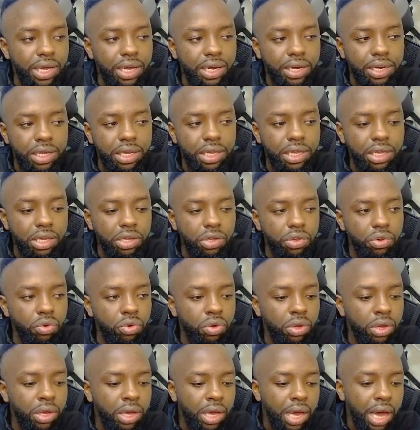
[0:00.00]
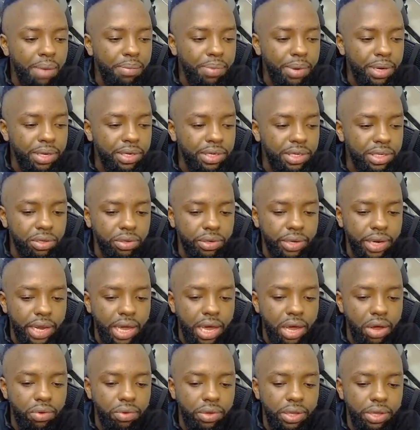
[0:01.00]
and EU up until
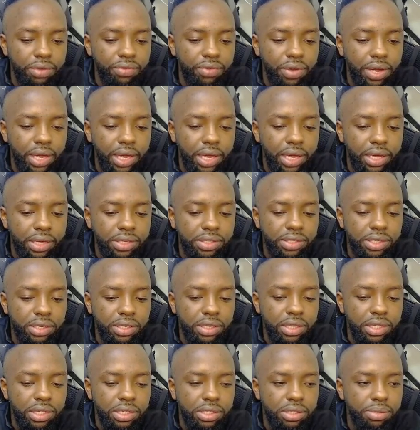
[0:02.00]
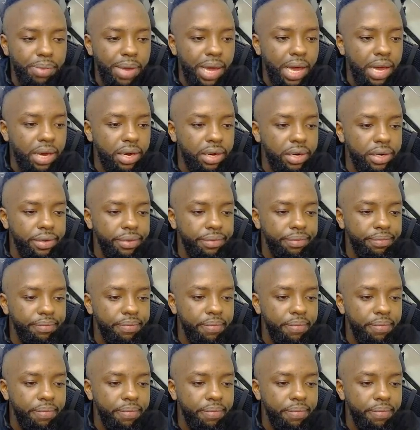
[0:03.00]
now, if I exit this pattern,